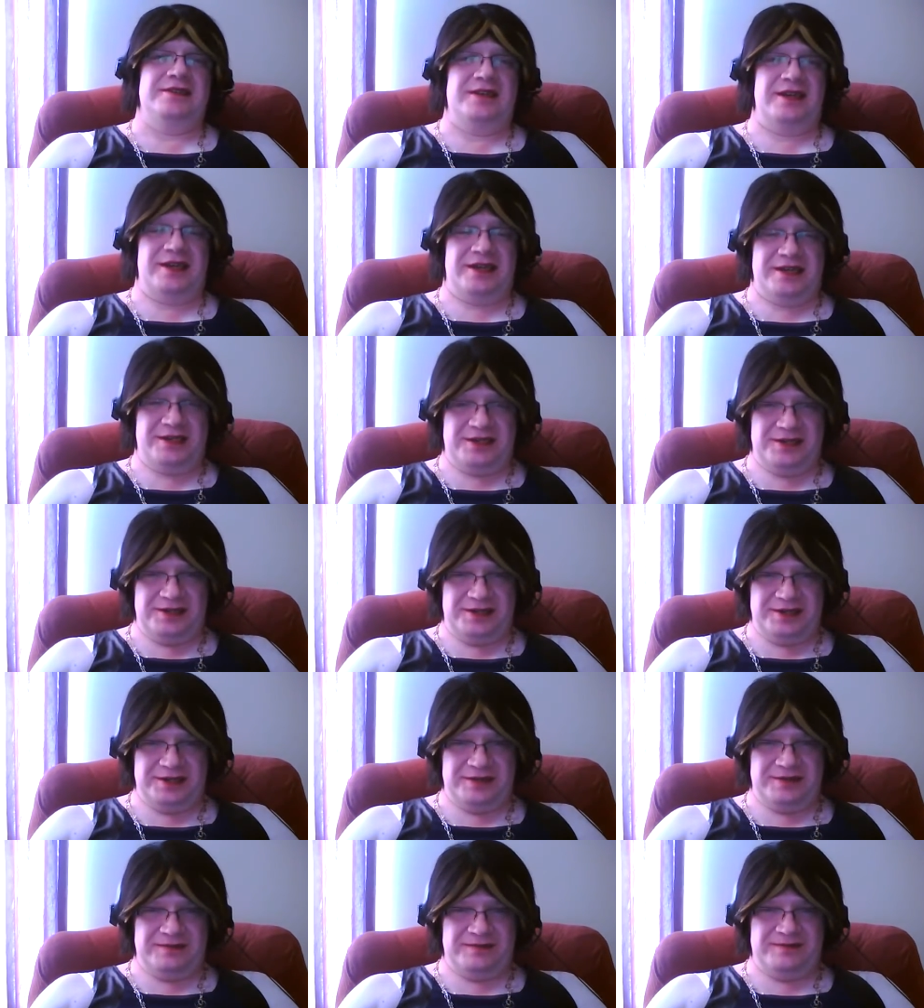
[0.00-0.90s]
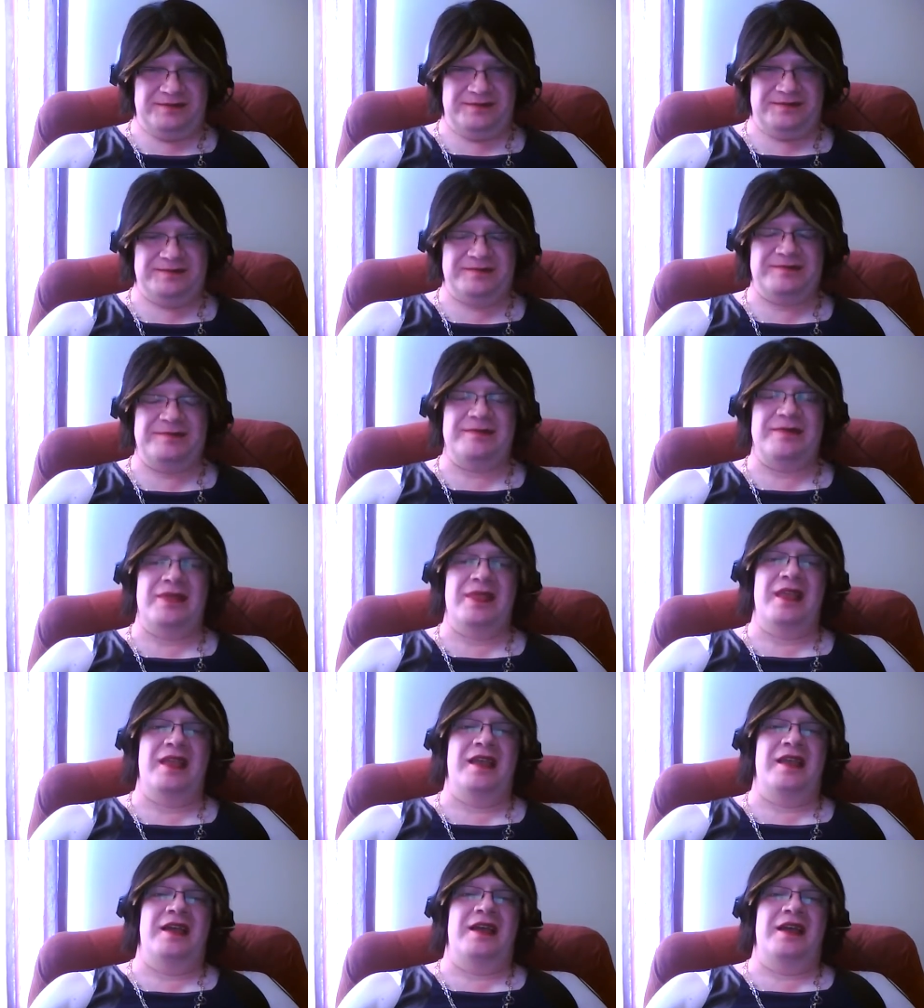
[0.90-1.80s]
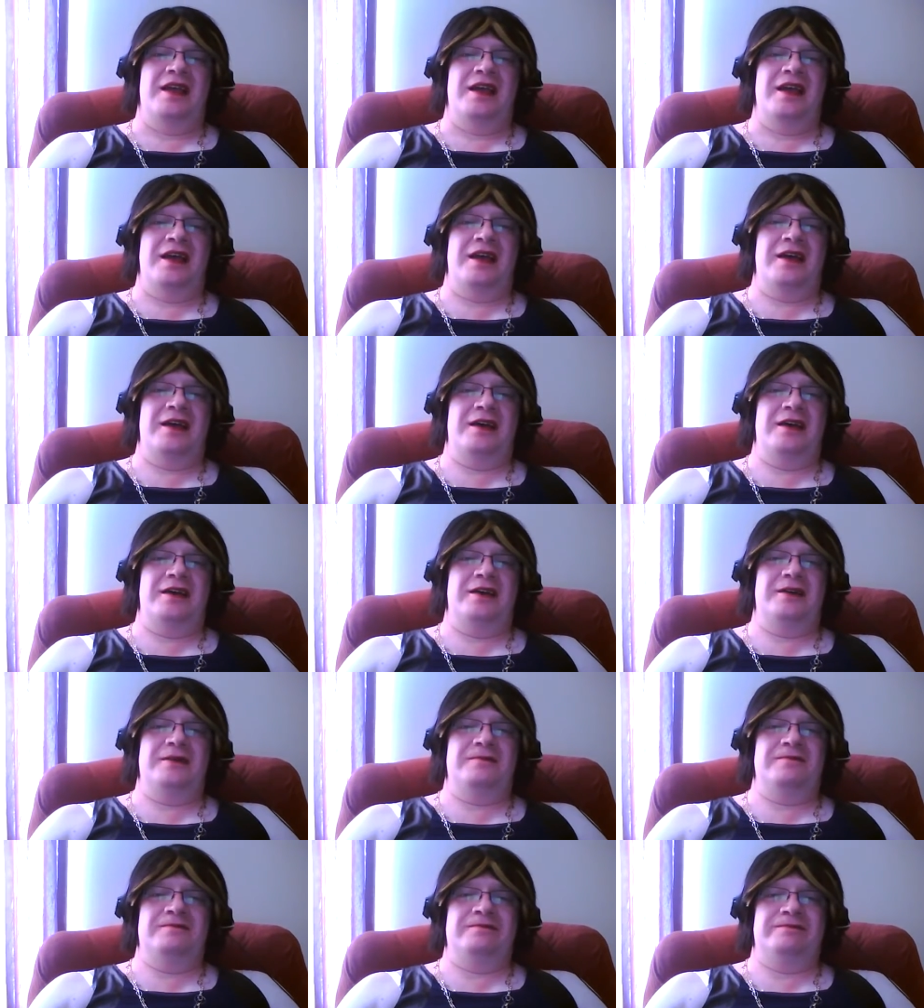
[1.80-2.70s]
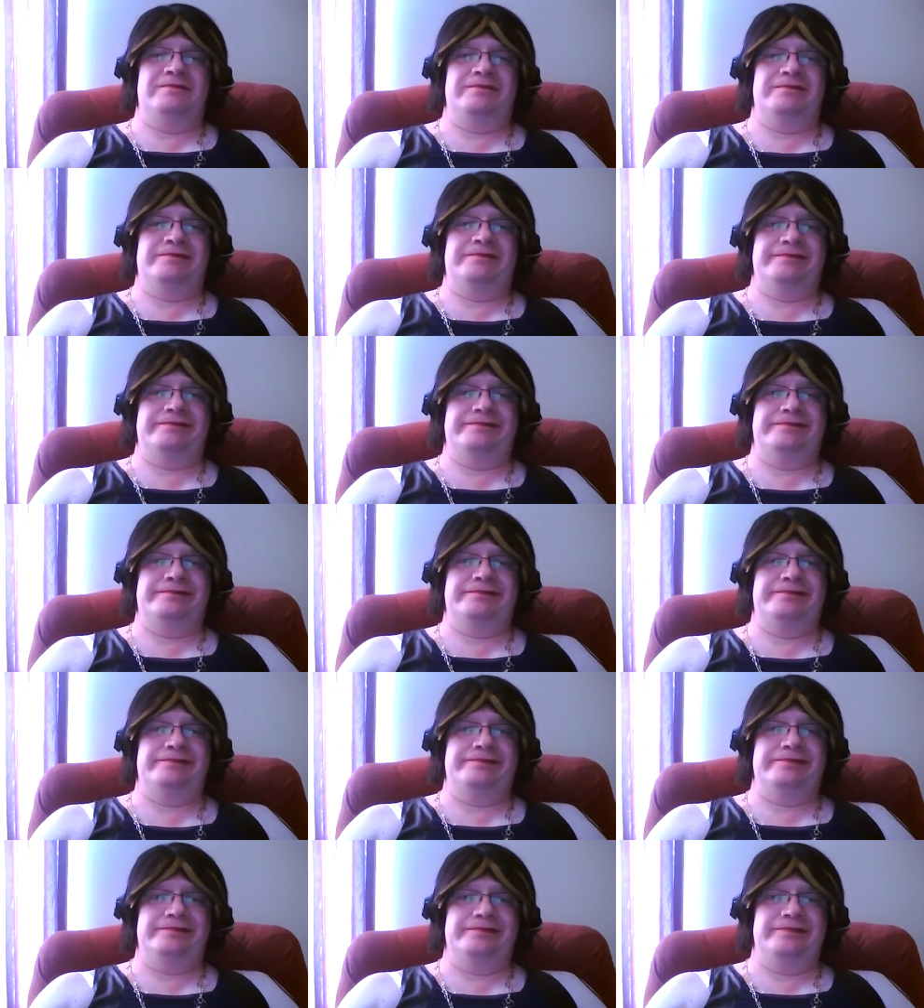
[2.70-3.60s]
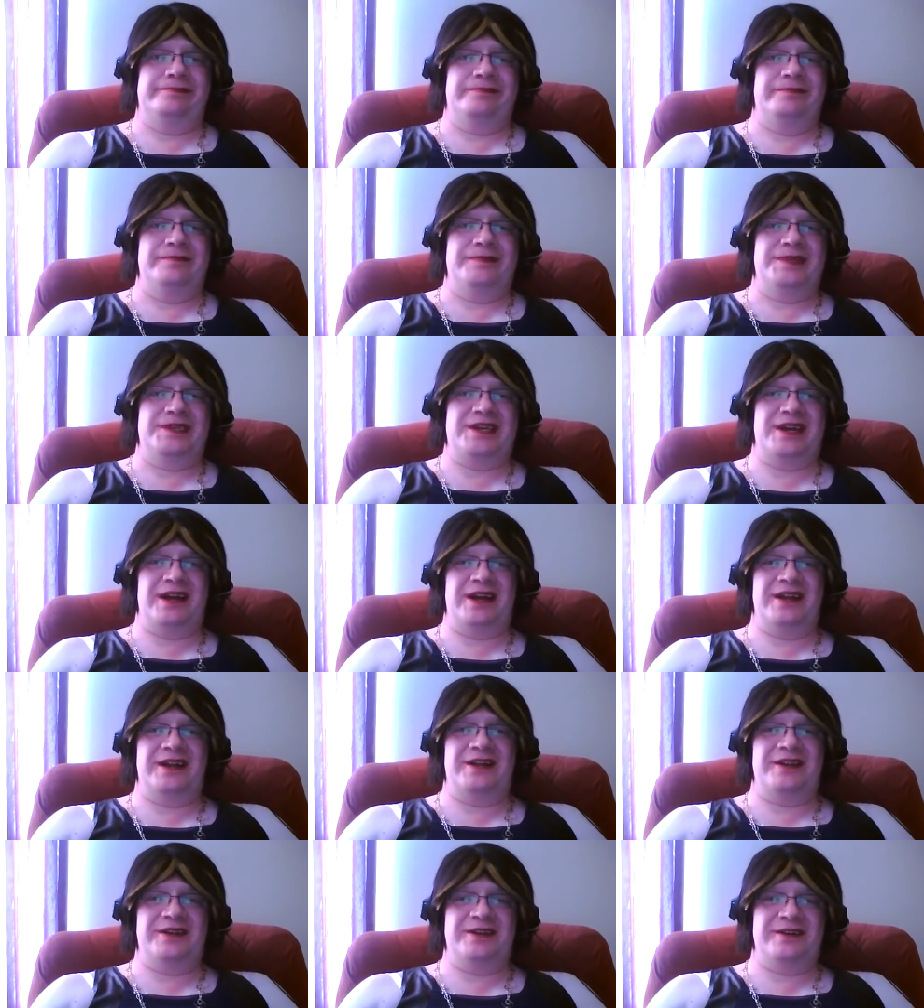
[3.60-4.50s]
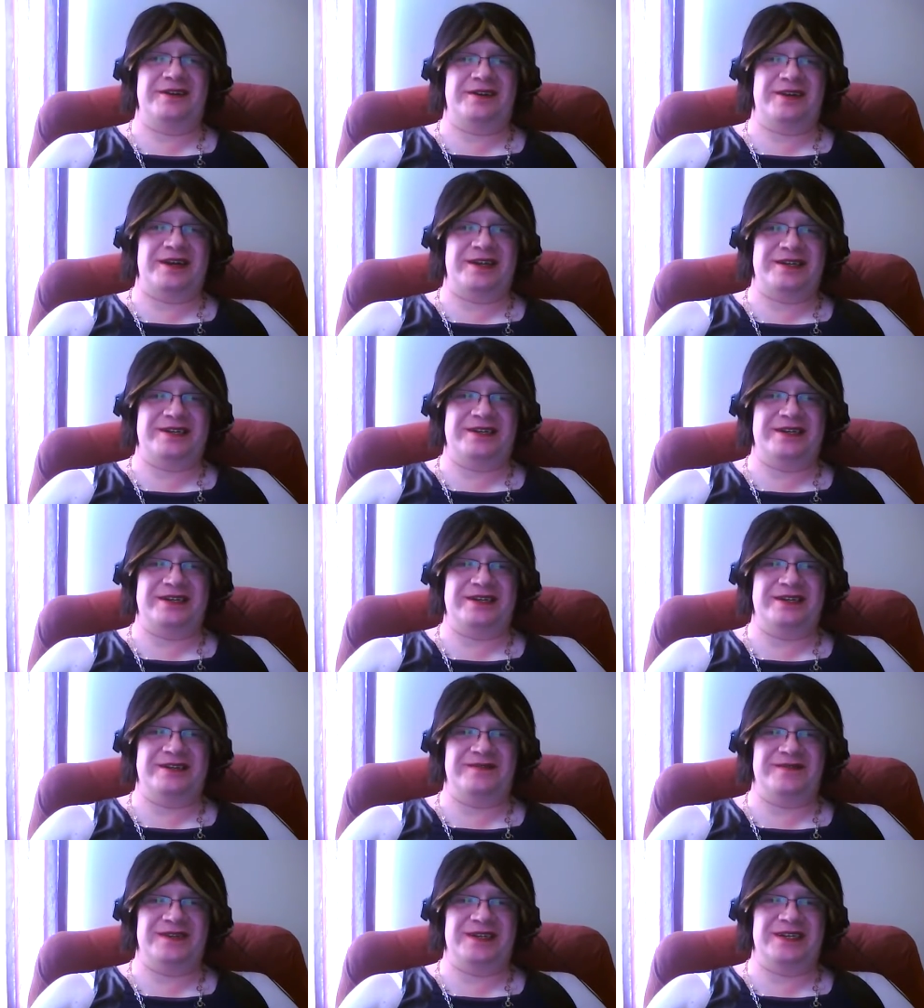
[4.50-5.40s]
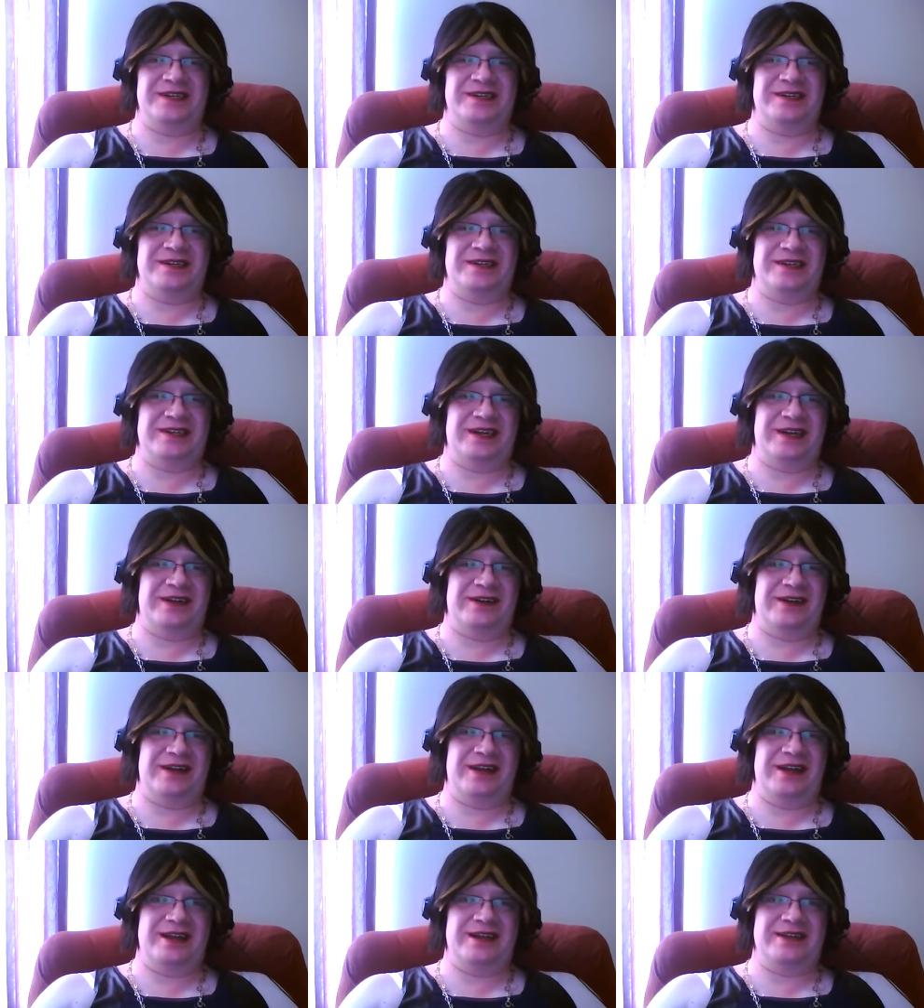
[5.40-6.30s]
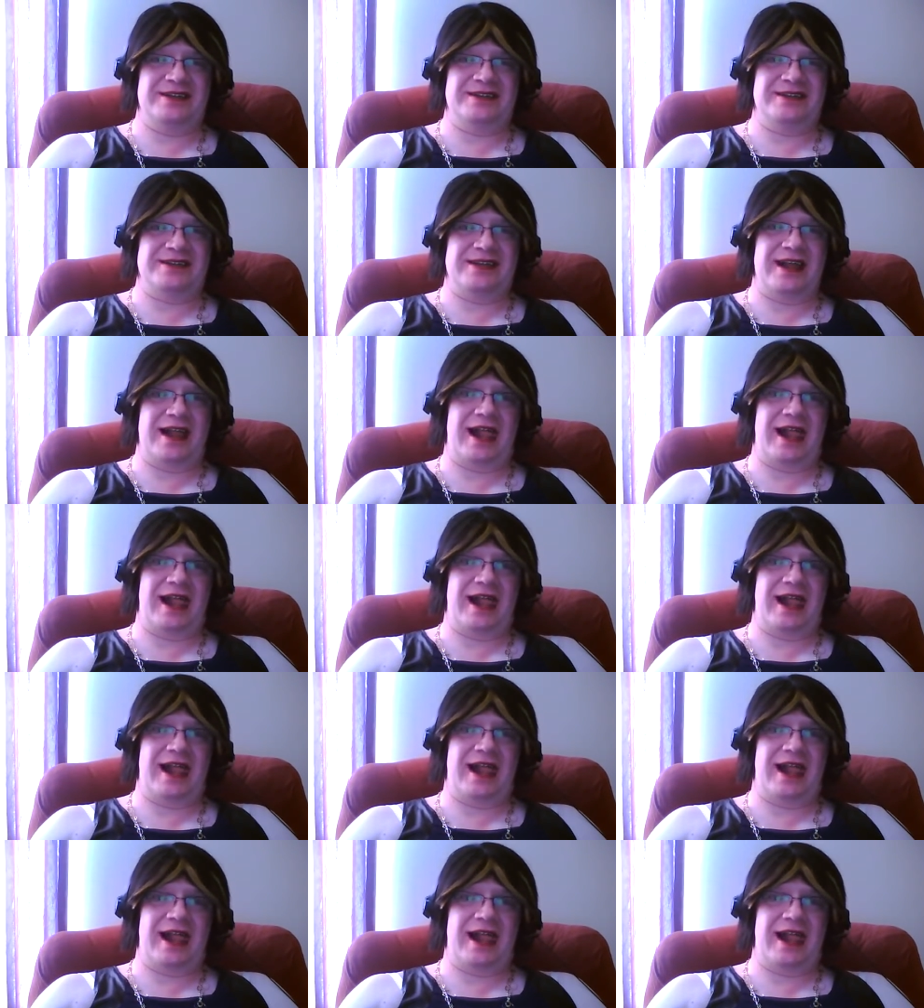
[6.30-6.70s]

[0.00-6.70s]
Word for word: As usual. Um, sorry I didn't do a cross dressing video on Saturday. I was just like.